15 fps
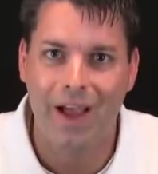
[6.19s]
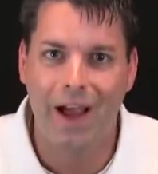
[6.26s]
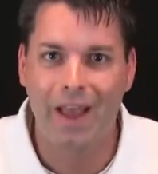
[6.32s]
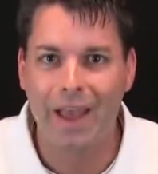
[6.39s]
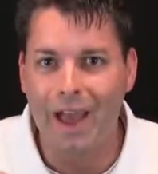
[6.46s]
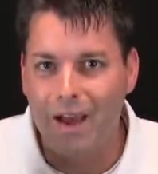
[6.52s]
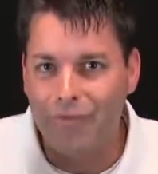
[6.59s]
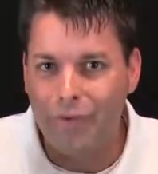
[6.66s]

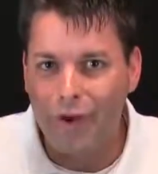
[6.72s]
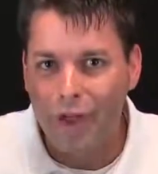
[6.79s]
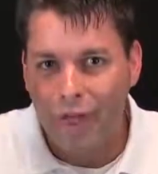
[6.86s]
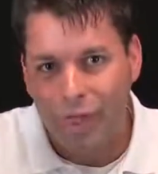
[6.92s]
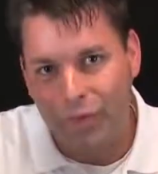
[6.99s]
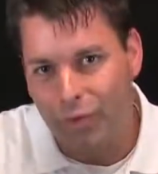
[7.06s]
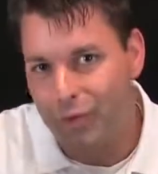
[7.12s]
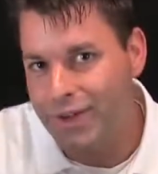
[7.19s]
I have
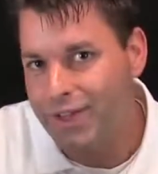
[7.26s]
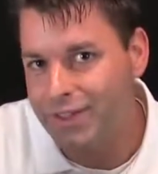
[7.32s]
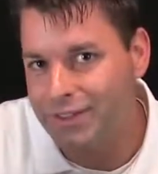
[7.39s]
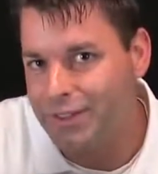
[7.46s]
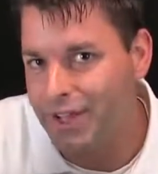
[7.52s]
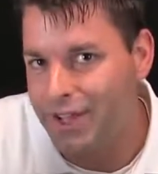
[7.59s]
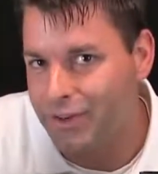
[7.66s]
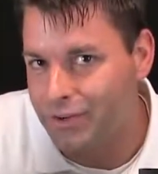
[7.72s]
three
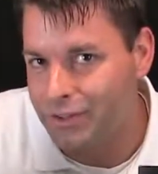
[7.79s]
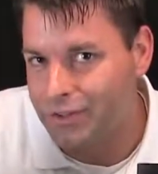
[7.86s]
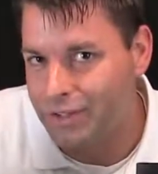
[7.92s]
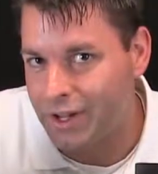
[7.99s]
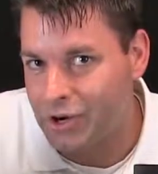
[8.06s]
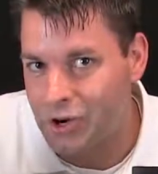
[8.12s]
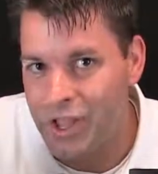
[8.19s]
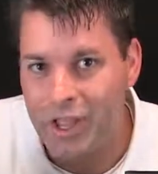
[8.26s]
containers
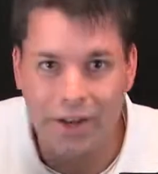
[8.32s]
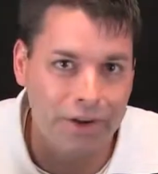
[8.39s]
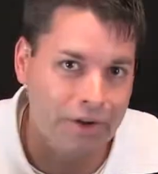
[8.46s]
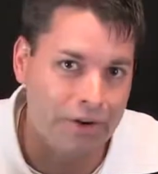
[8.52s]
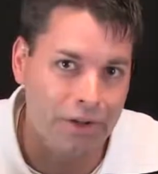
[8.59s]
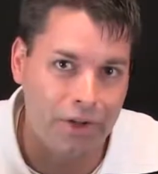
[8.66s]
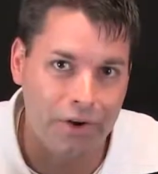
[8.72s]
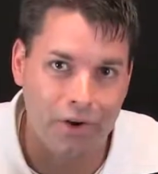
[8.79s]
that are hidden